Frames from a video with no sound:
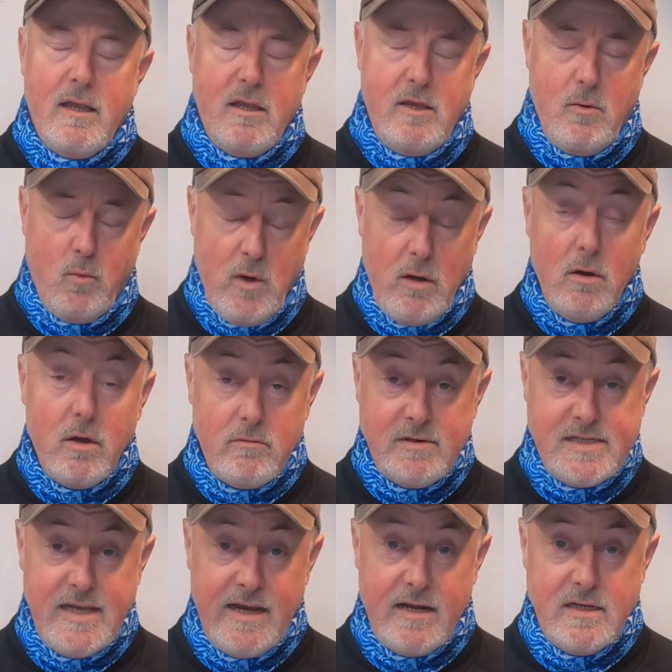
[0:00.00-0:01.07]
You will look
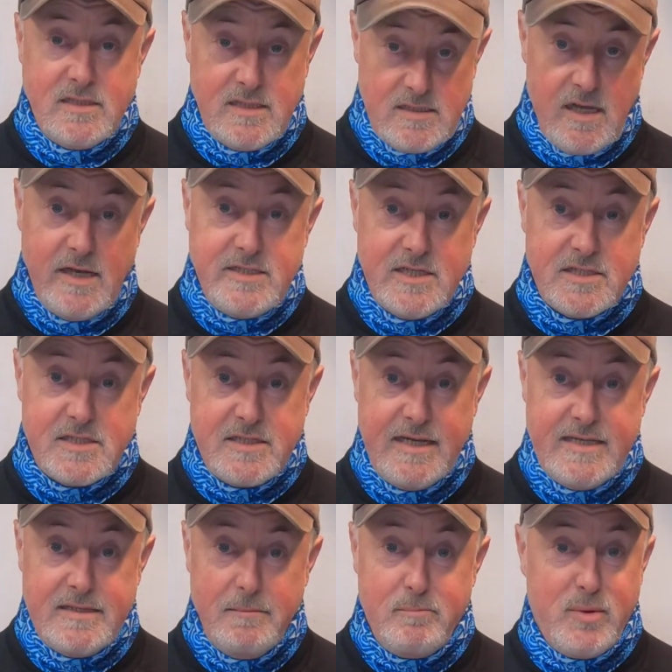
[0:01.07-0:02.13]
ridiculous as I just
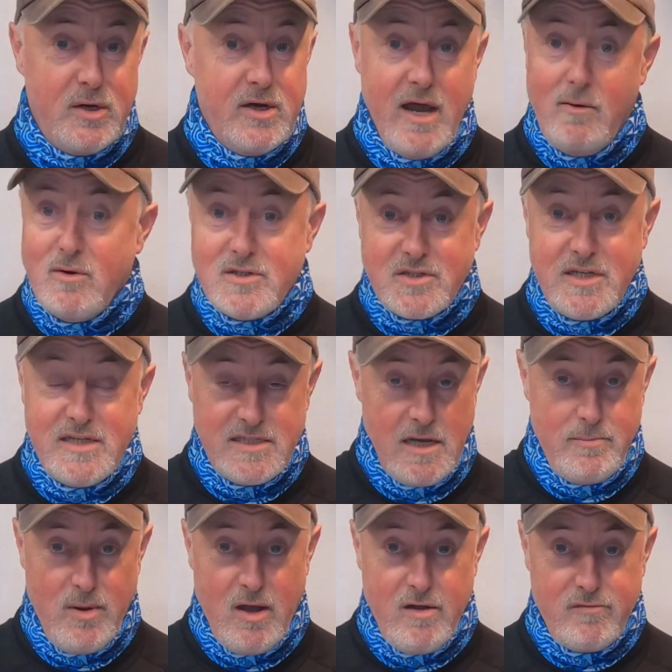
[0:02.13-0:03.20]
did, but no one sees it
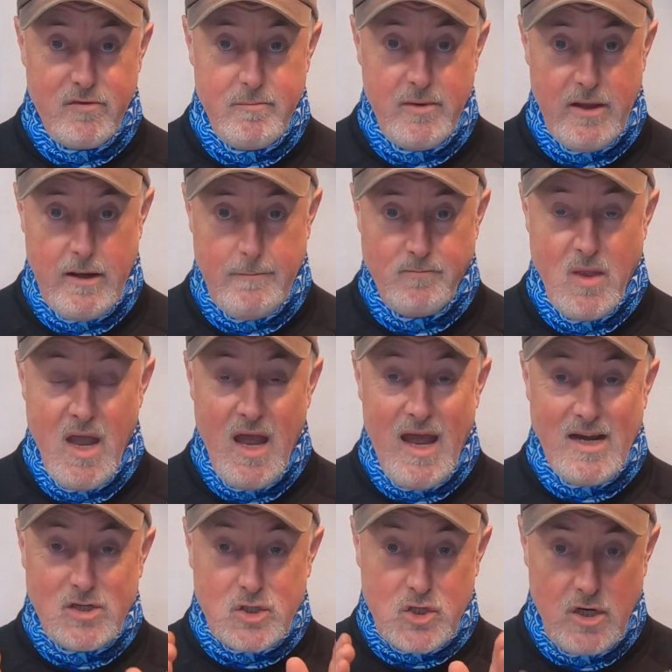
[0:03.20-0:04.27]
apart from you.
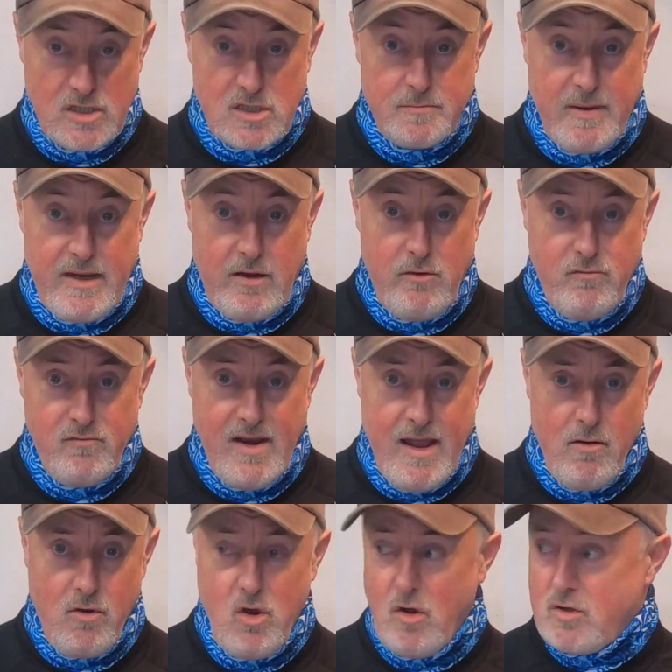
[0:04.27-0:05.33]
Trust me, you've
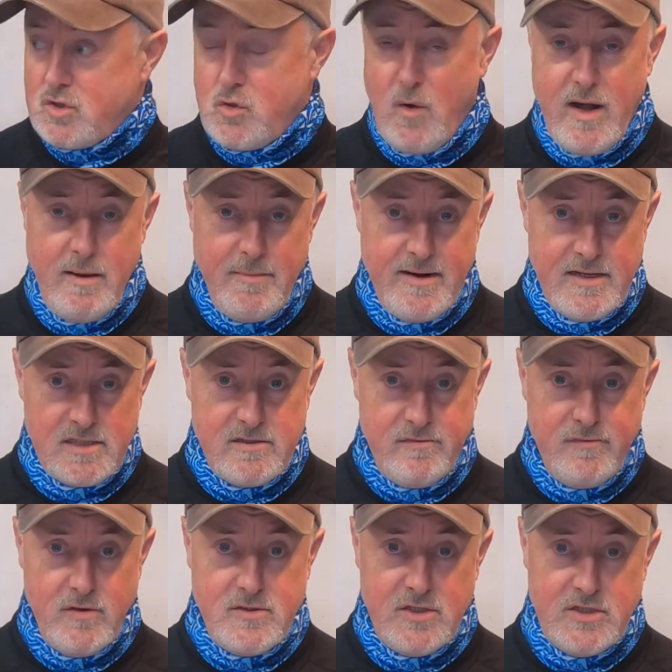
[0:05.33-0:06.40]
now got 20 minutes of
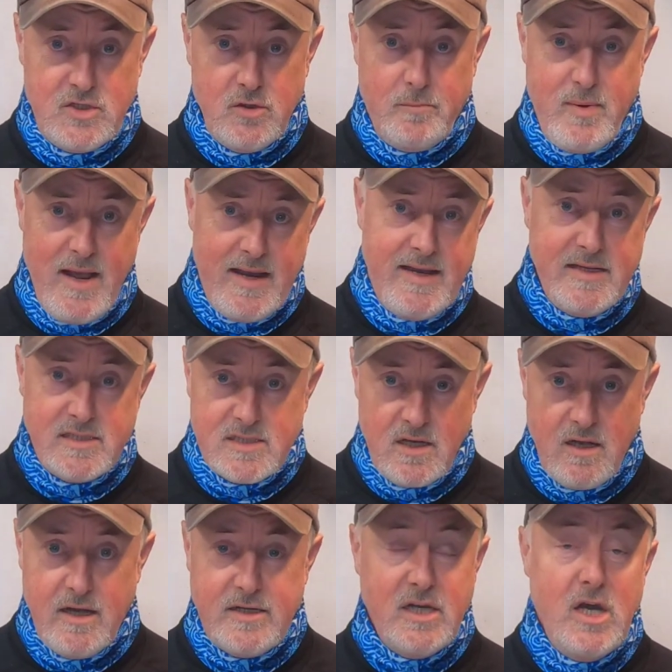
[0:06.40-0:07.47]
footage, you're back
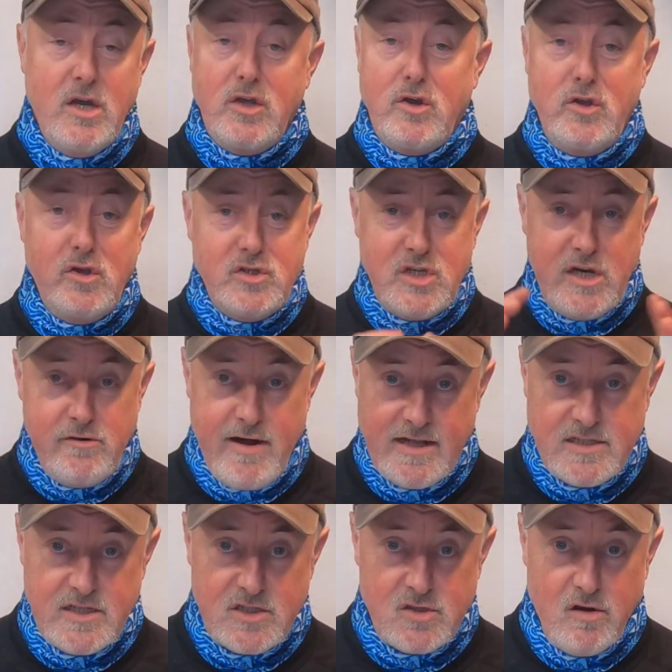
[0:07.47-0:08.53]
inside, you're using your
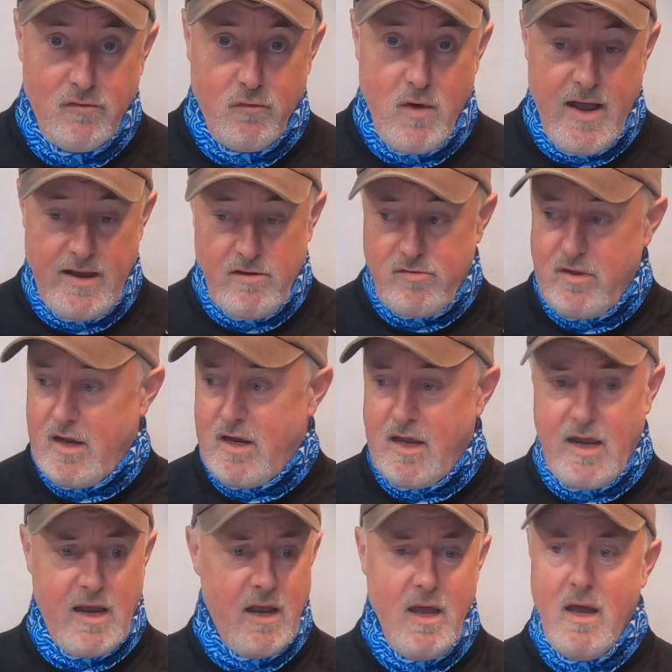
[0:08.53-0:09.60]
editing software, you're
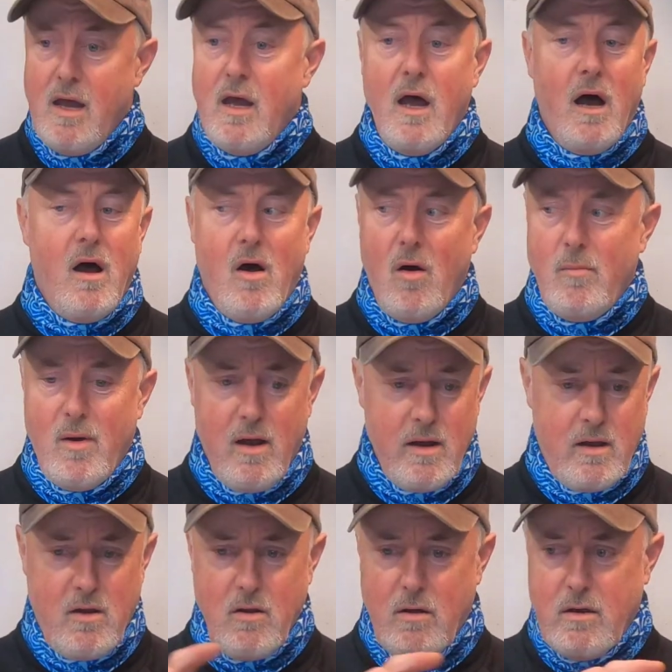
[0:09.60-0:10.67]
thinking, oh
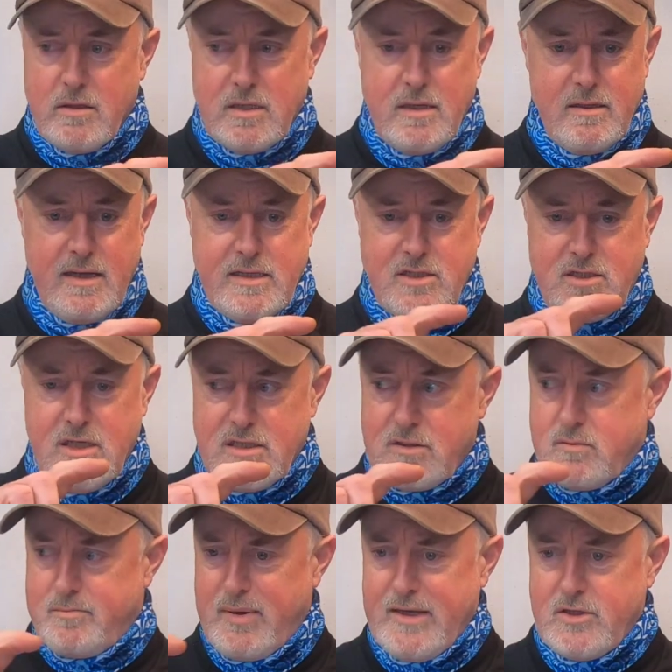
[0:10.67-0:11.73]
my God, there's just
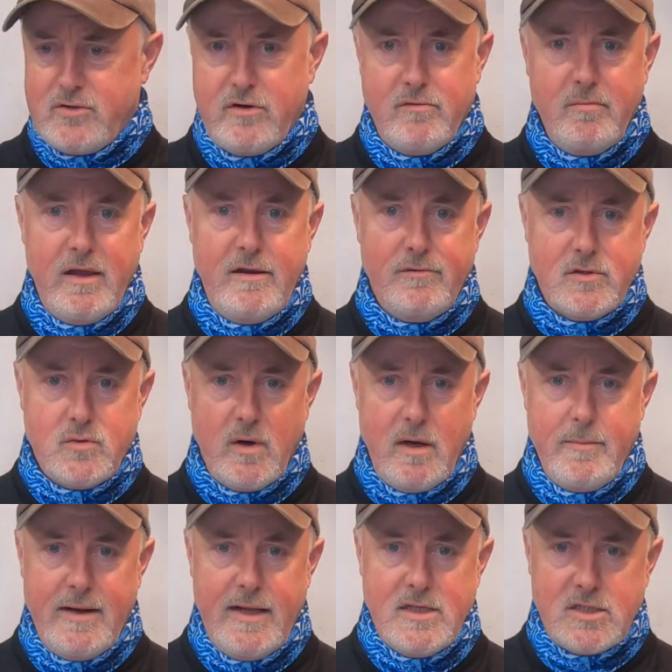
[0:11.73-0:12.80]
a picture of me for
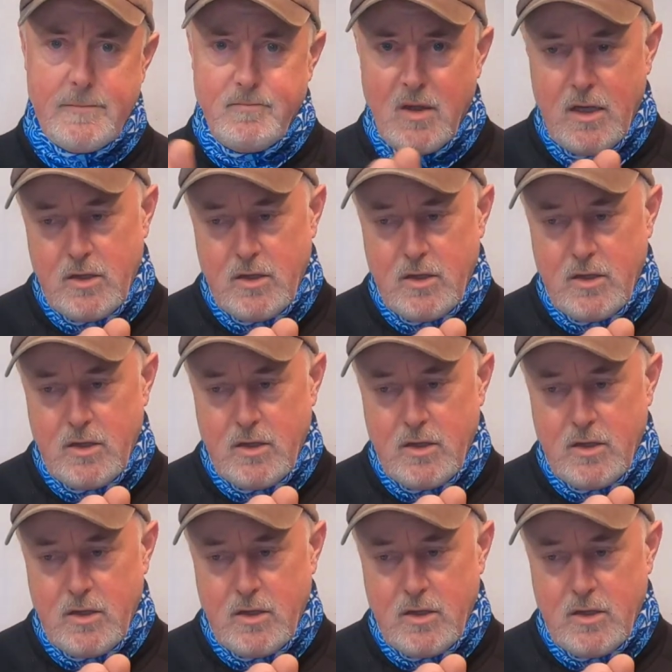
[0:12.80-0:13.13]
20 minutes.